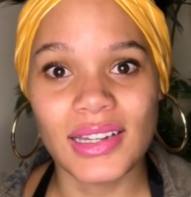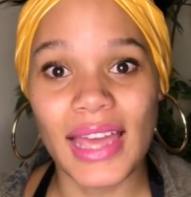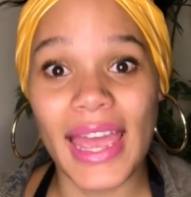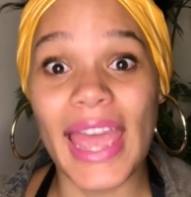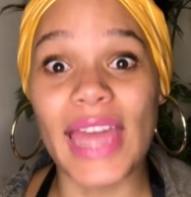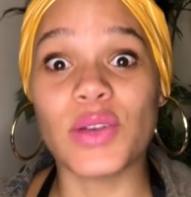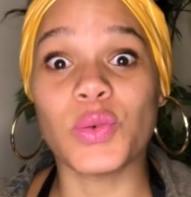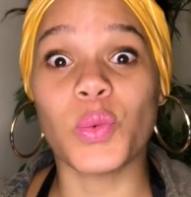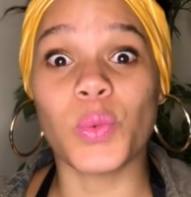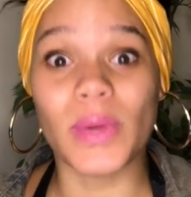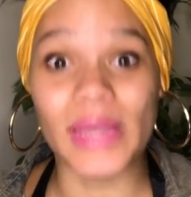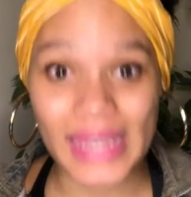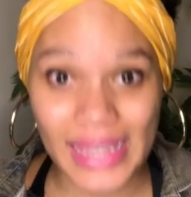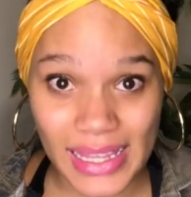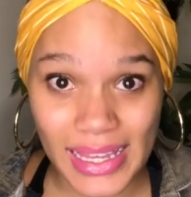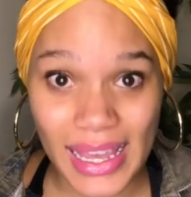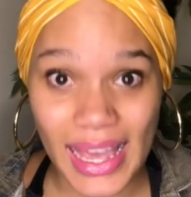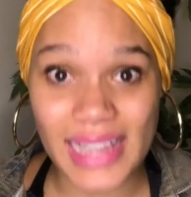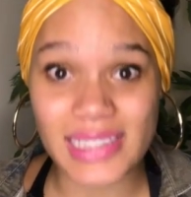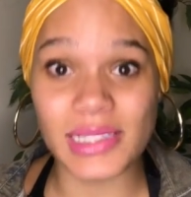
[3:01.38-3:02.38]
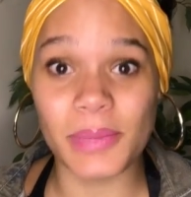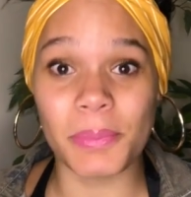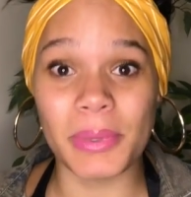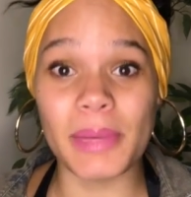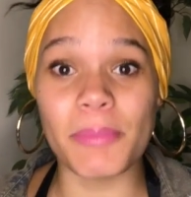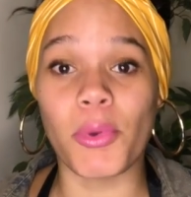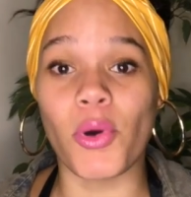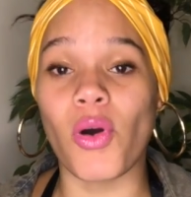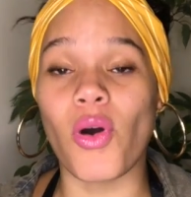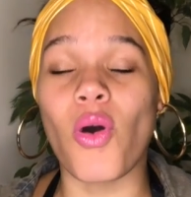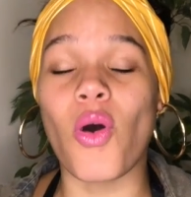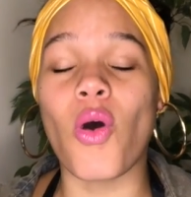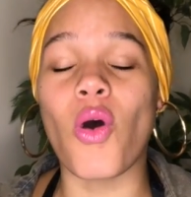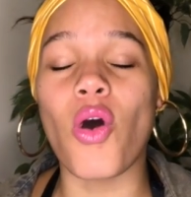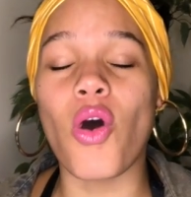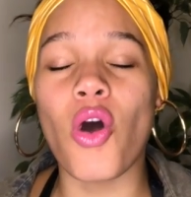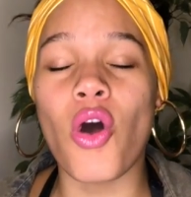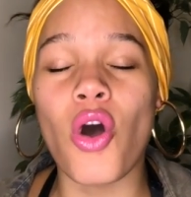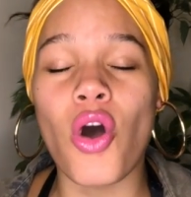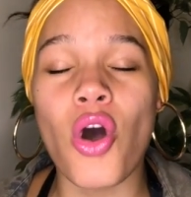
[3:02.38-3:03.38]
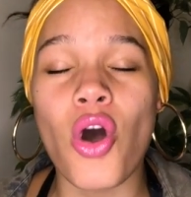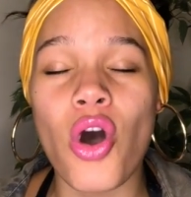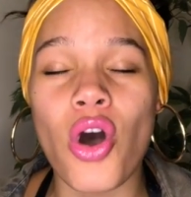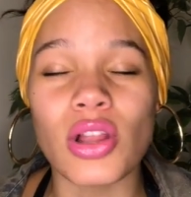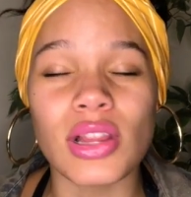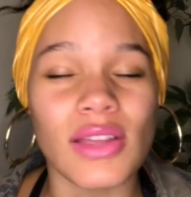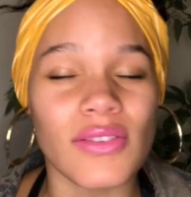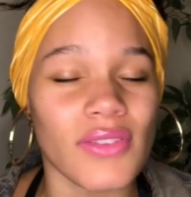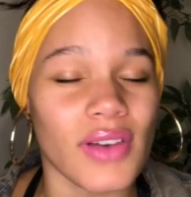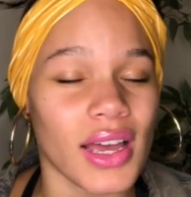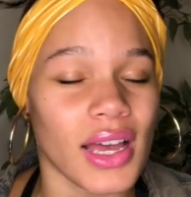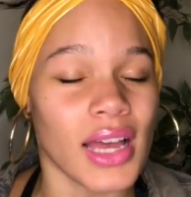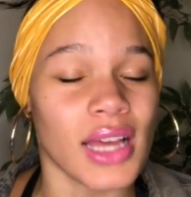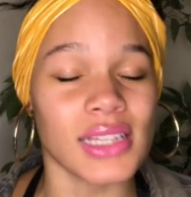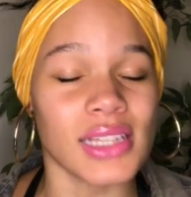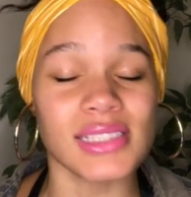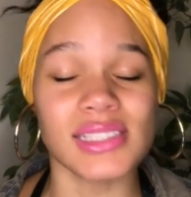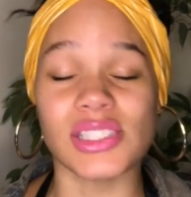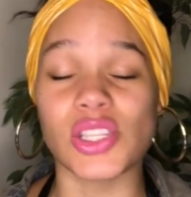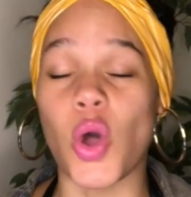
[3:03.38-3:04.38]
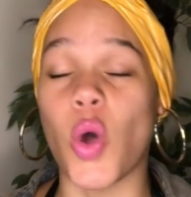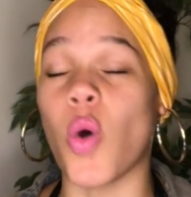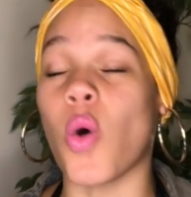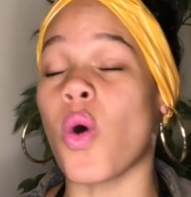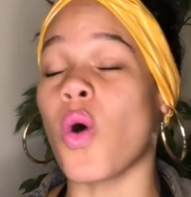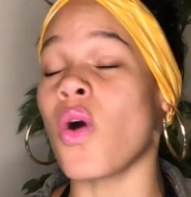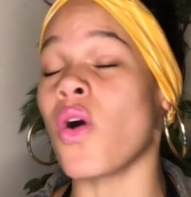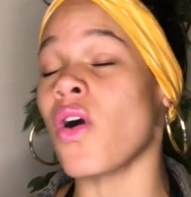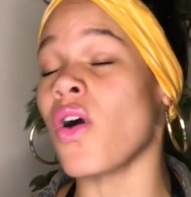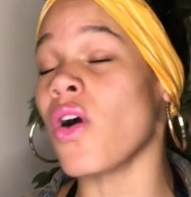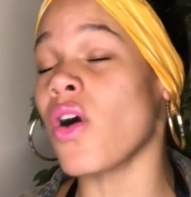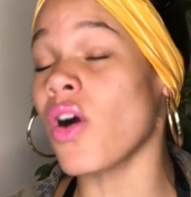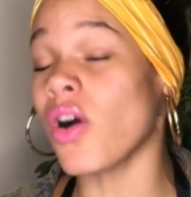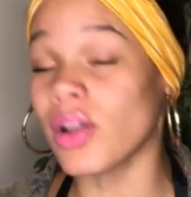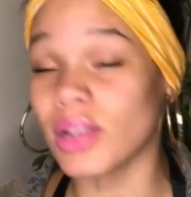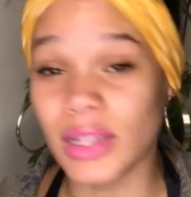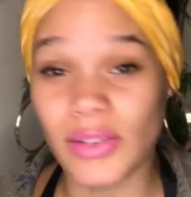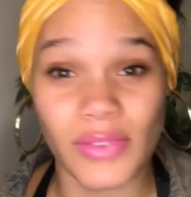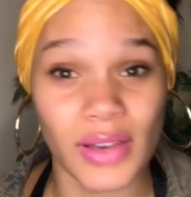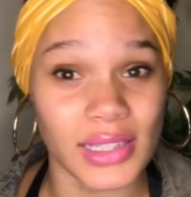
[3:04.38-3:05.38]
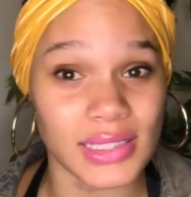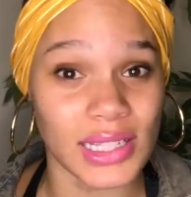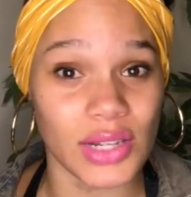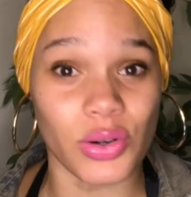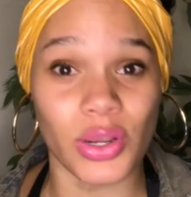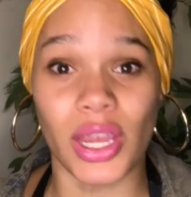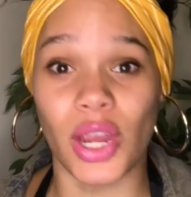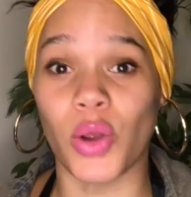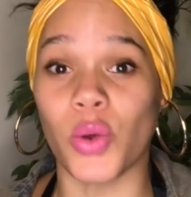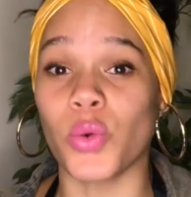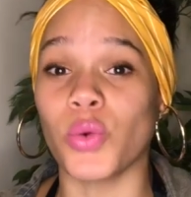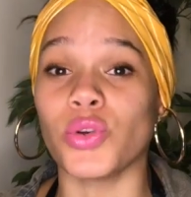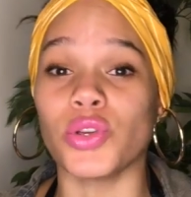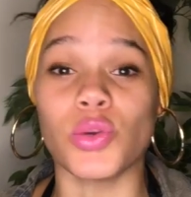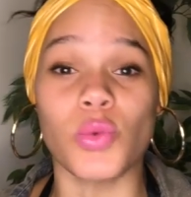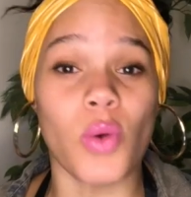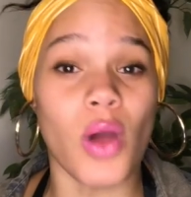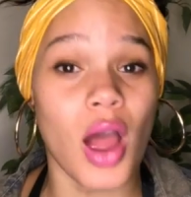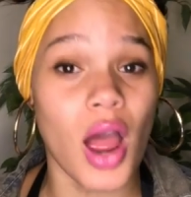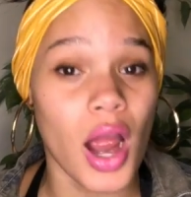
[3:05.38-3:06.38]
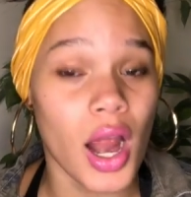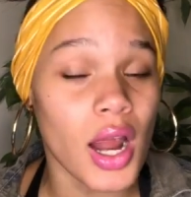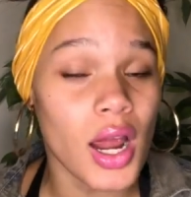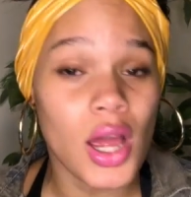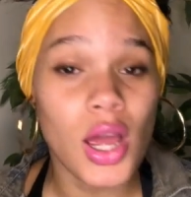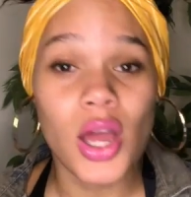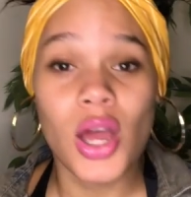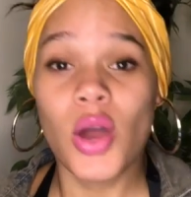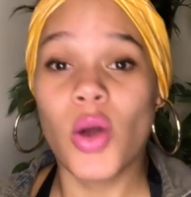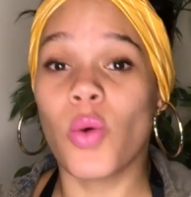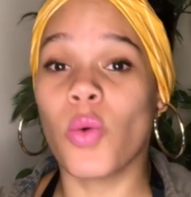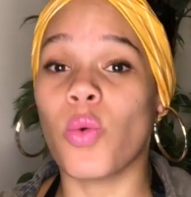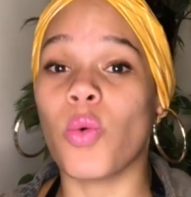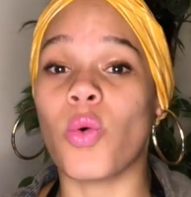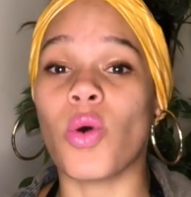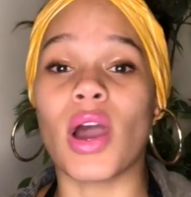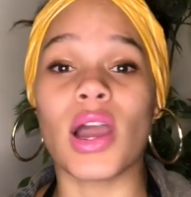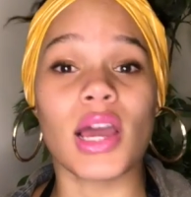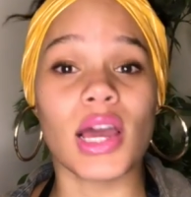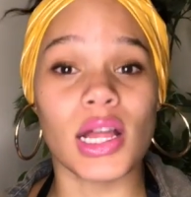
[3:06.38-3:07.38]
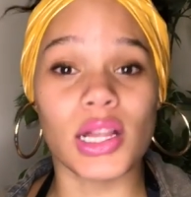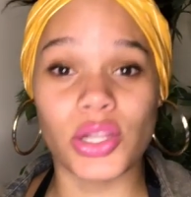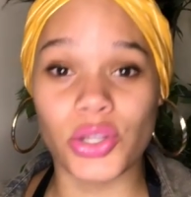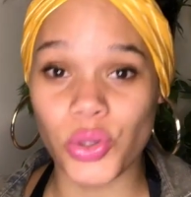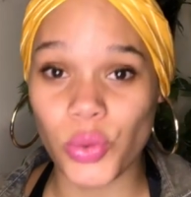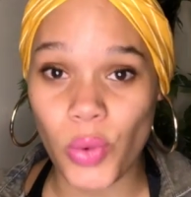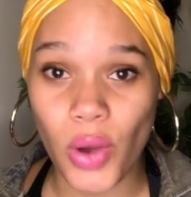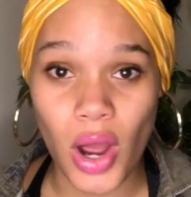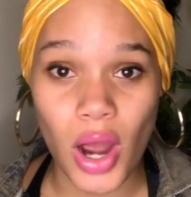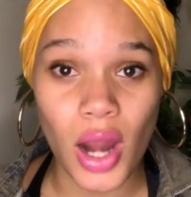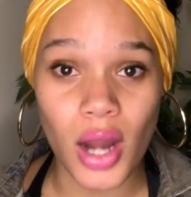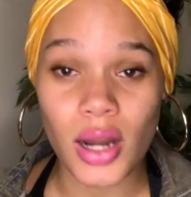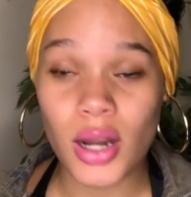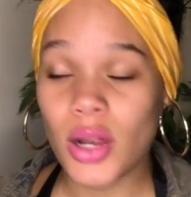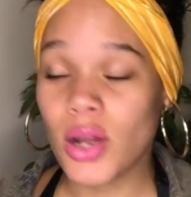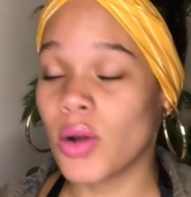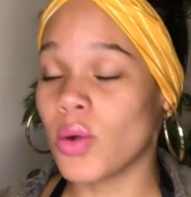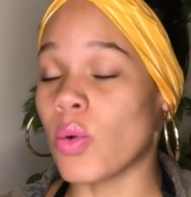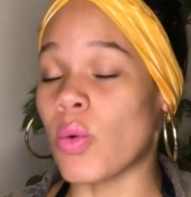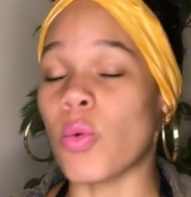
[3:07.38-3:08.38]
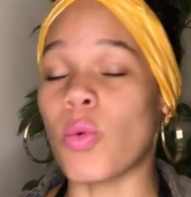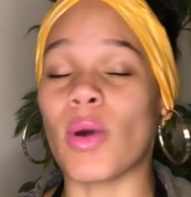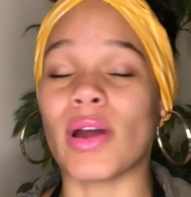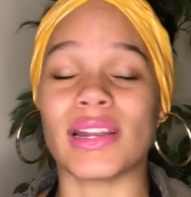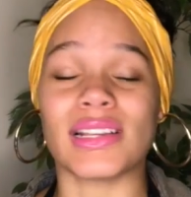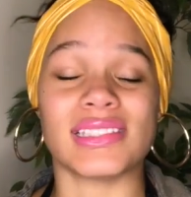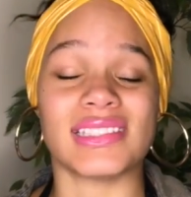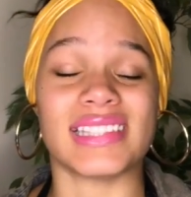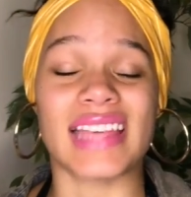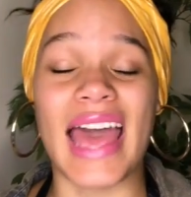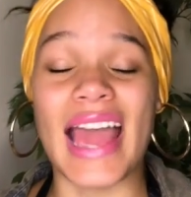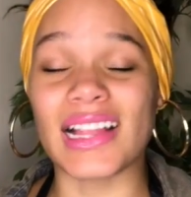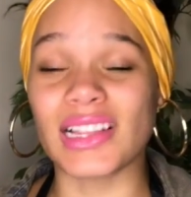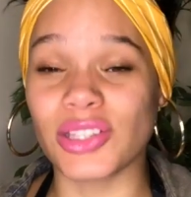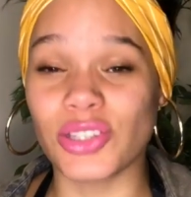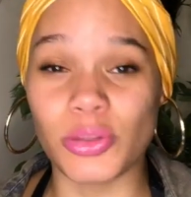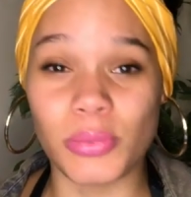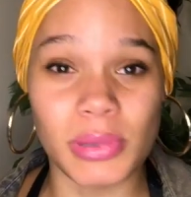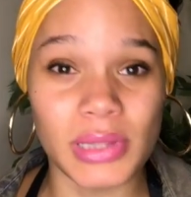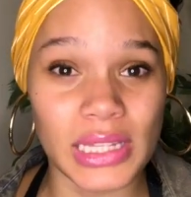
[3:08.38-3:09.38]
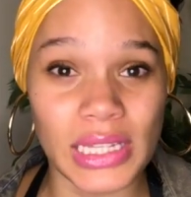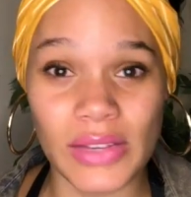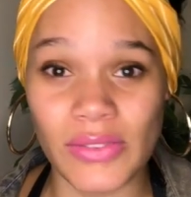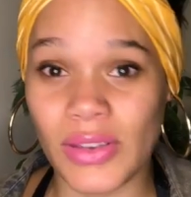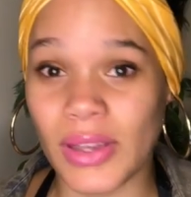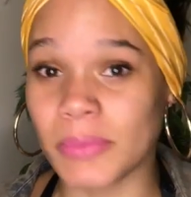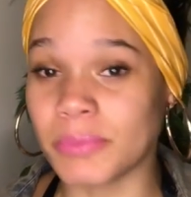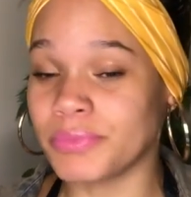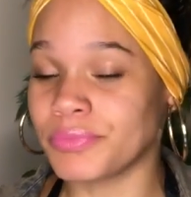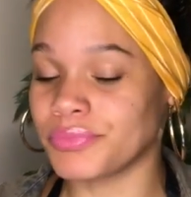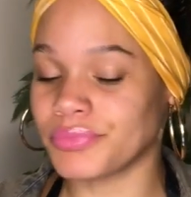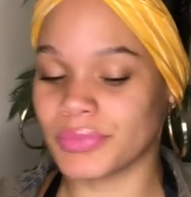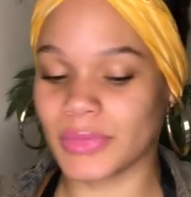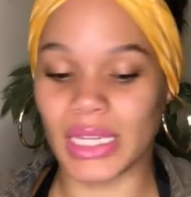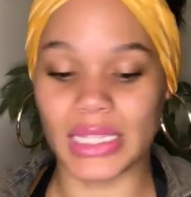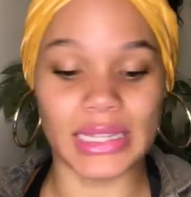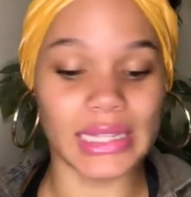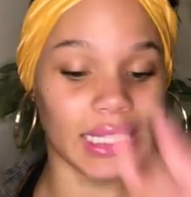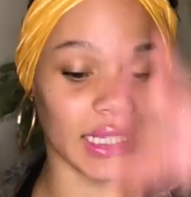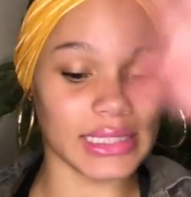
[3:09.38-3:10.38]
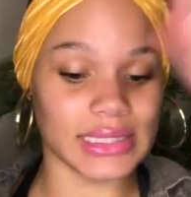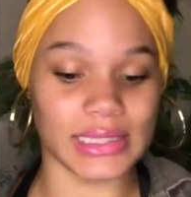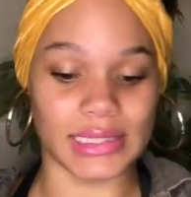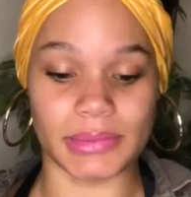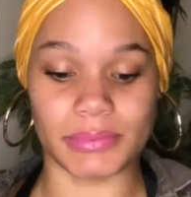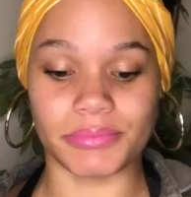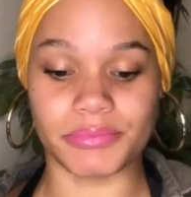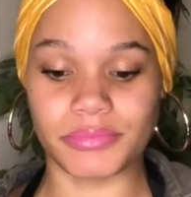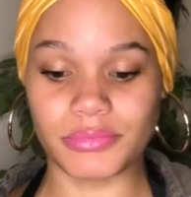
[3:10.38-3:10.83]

And we as a people, all of us, I don't care who you are, what color you are, what exactly you believe in, listen.